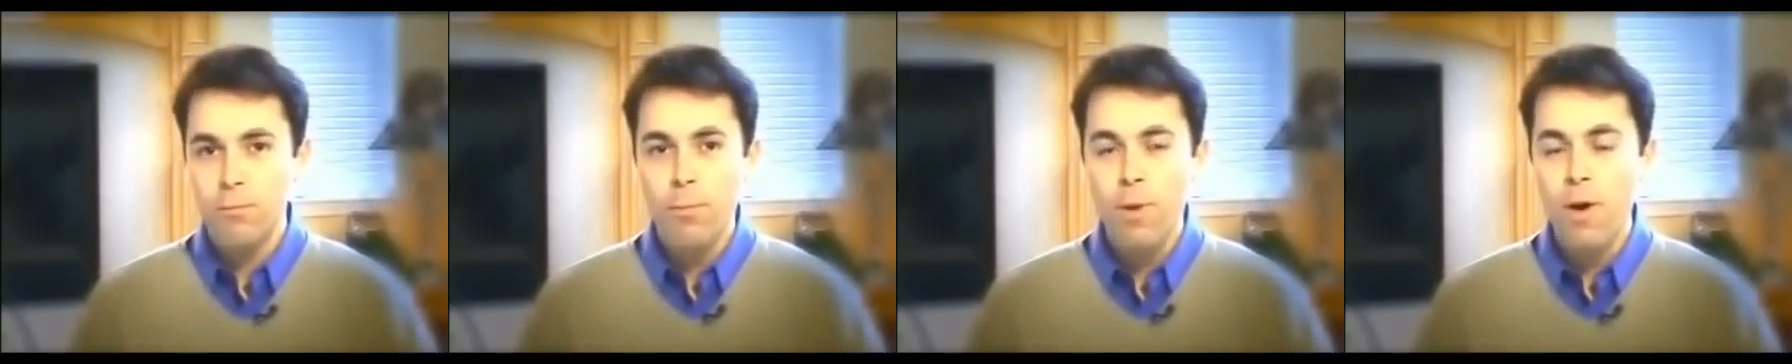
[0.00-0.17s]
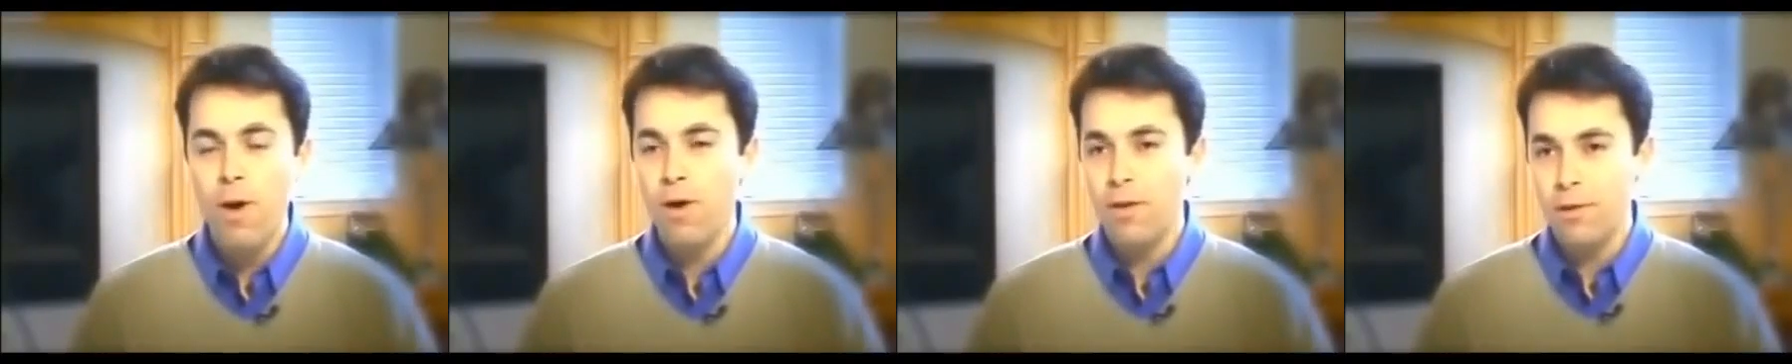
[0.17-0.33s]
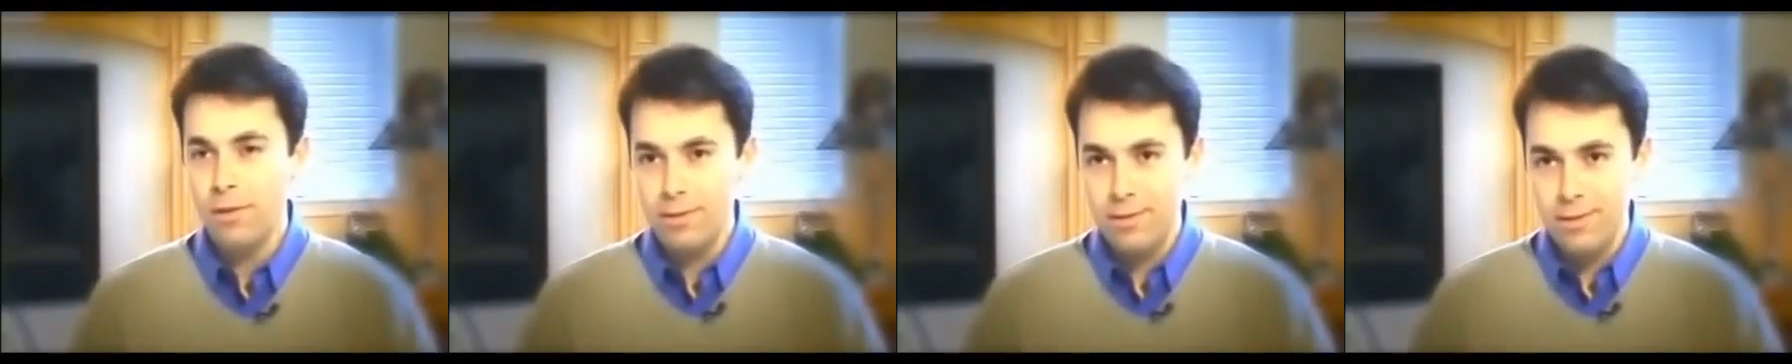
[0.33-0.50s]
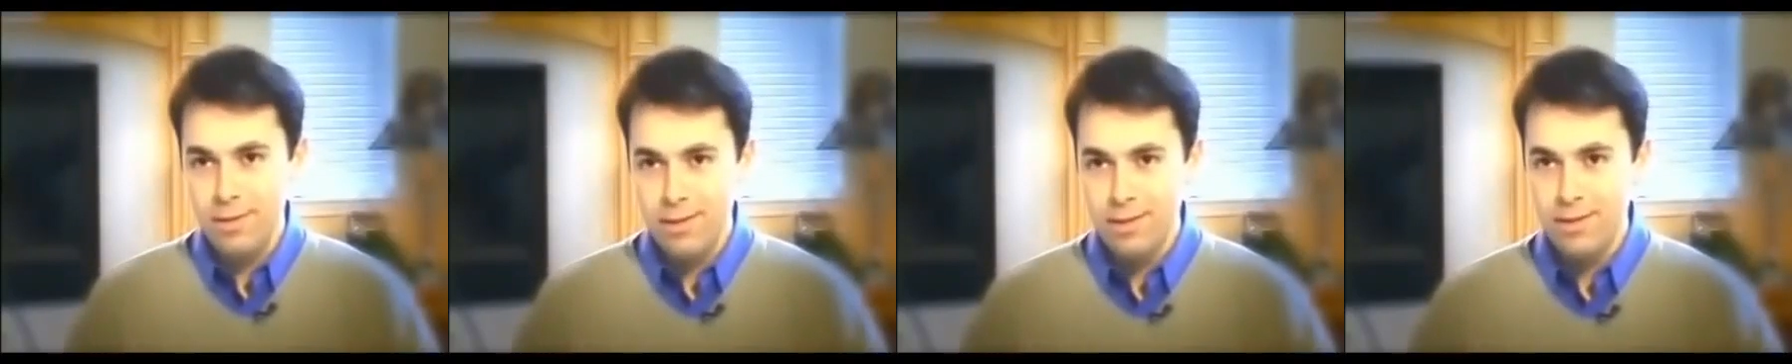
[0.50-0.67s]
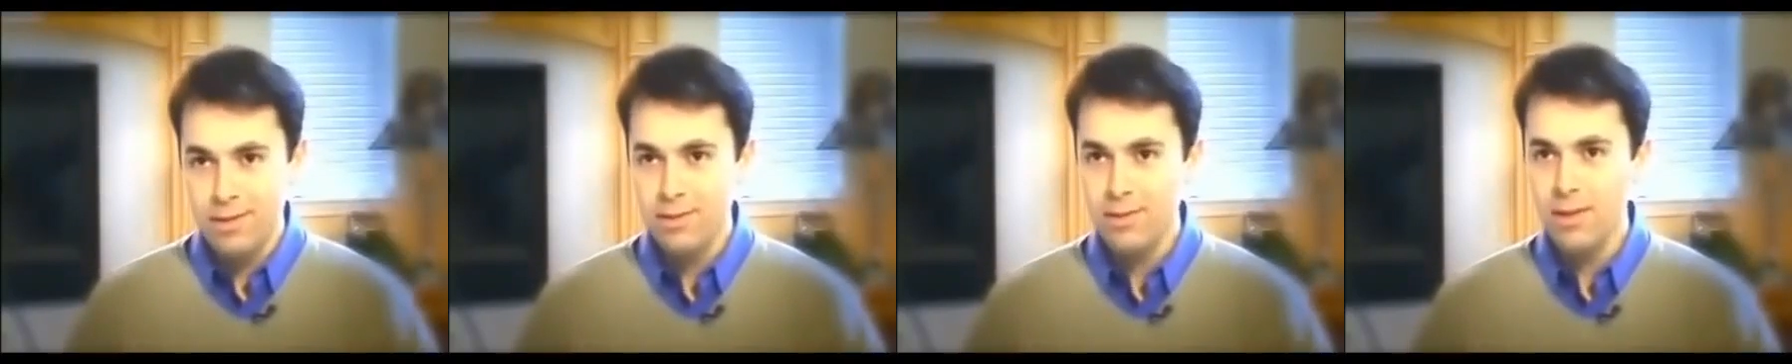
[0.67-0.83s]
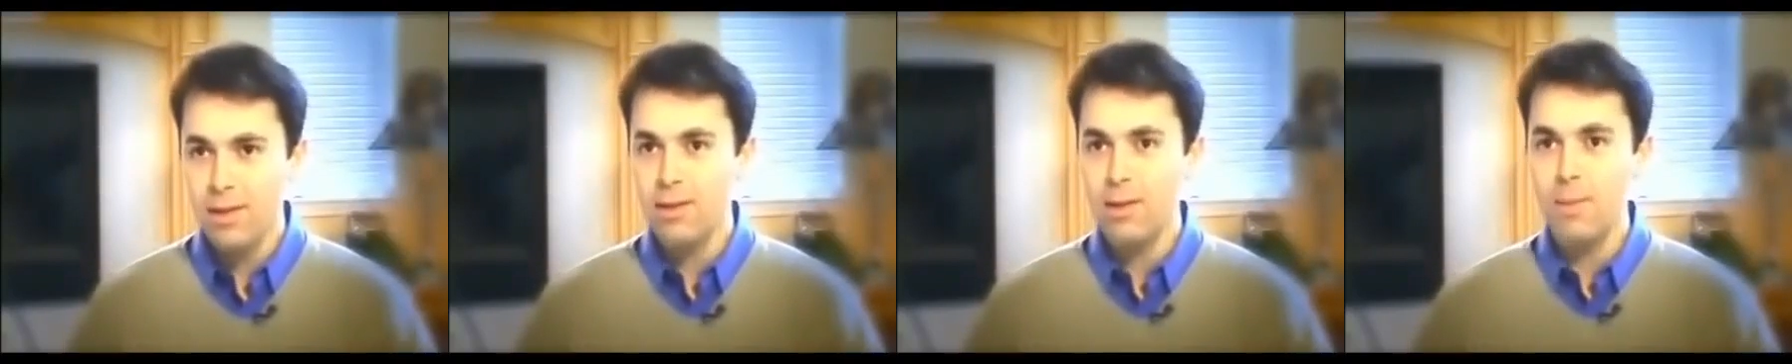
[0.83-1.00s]

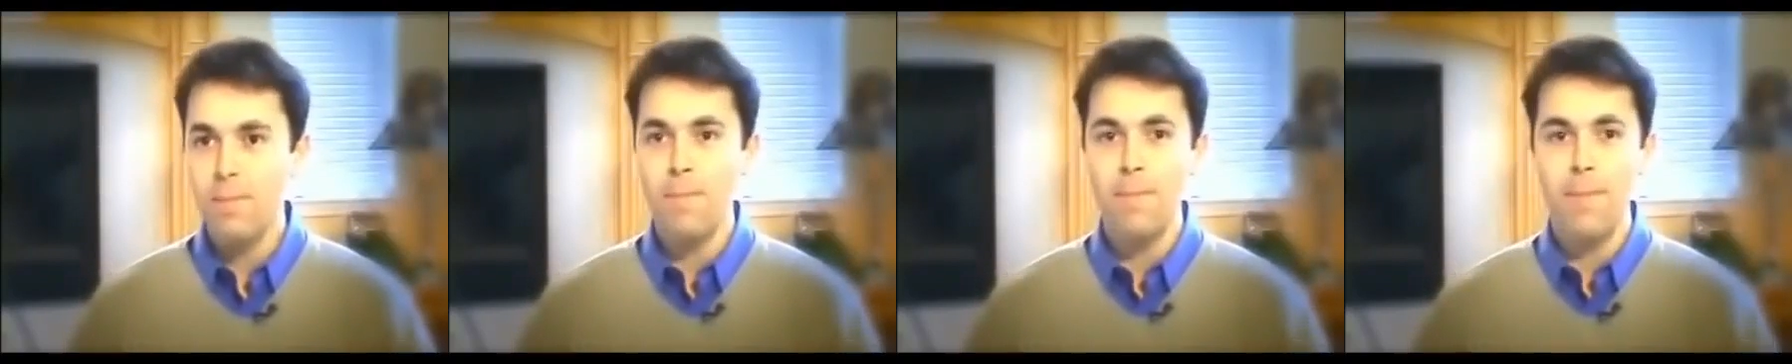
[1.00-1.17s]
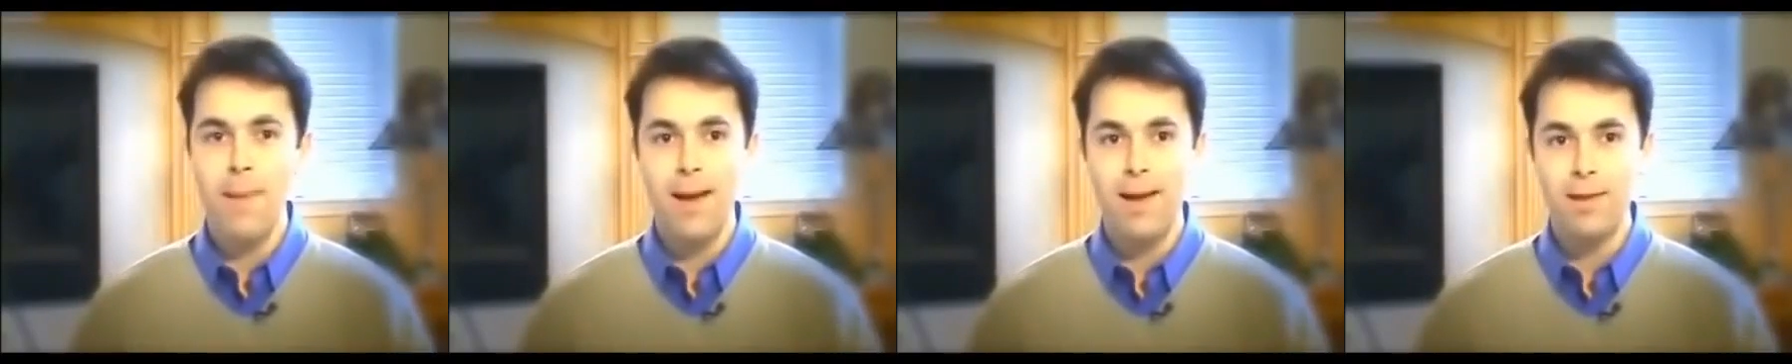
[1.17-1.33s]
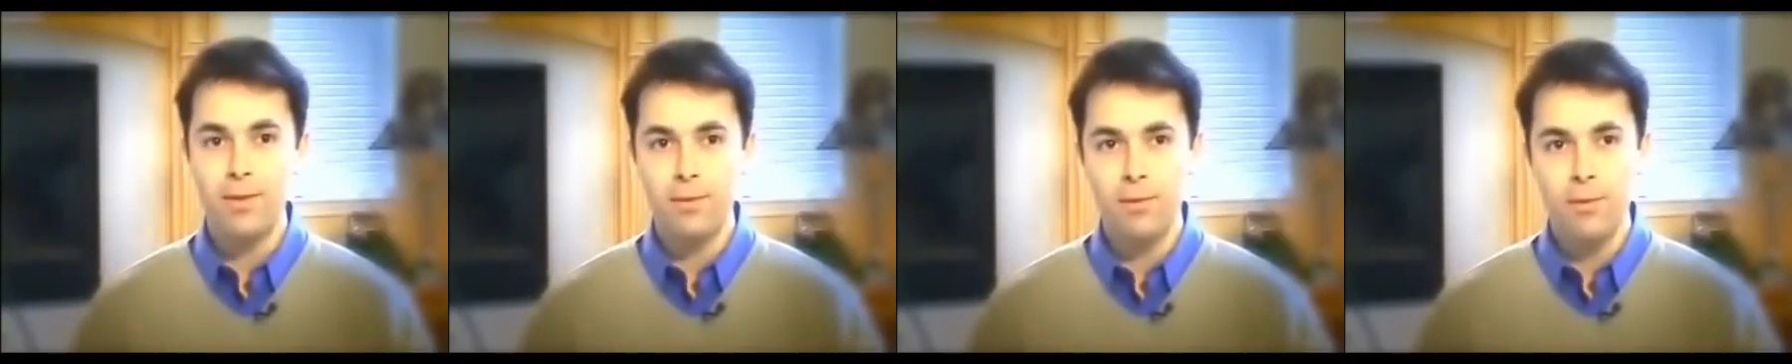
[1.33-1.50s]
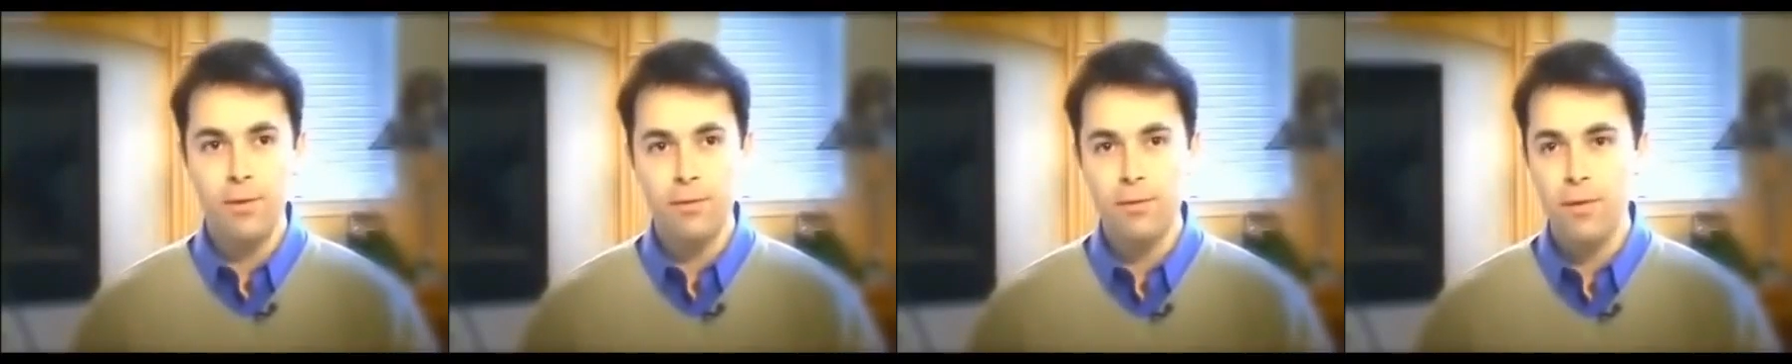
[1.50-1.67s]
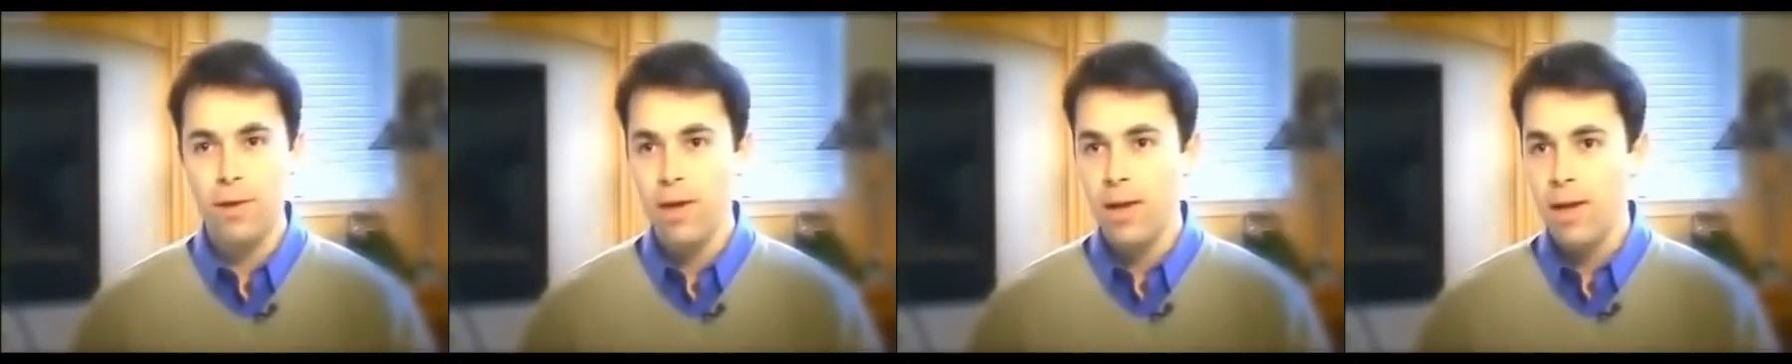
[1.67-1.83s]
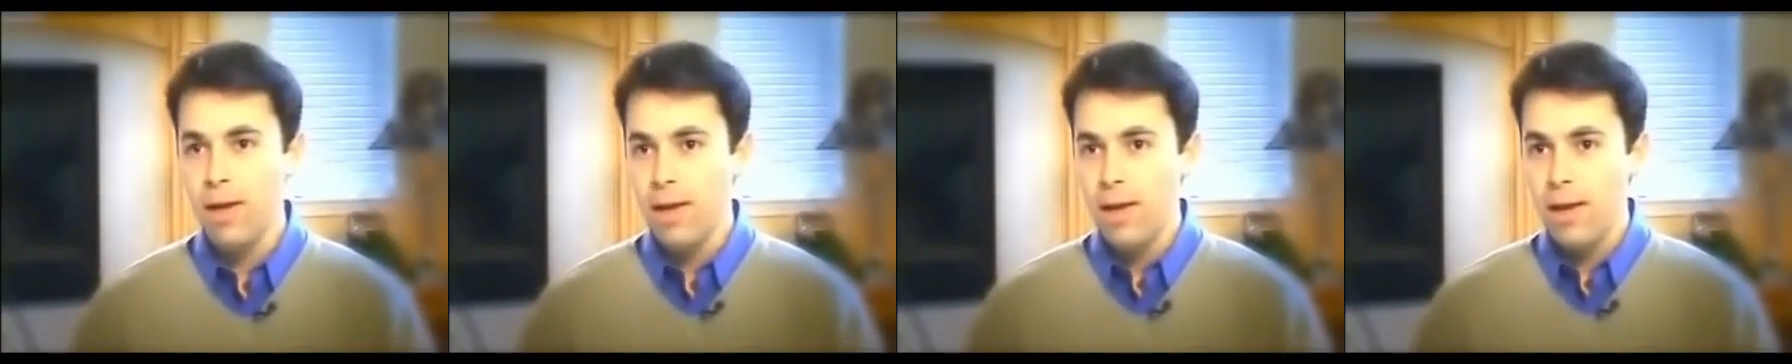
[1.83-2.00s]
politics, it's not a matter of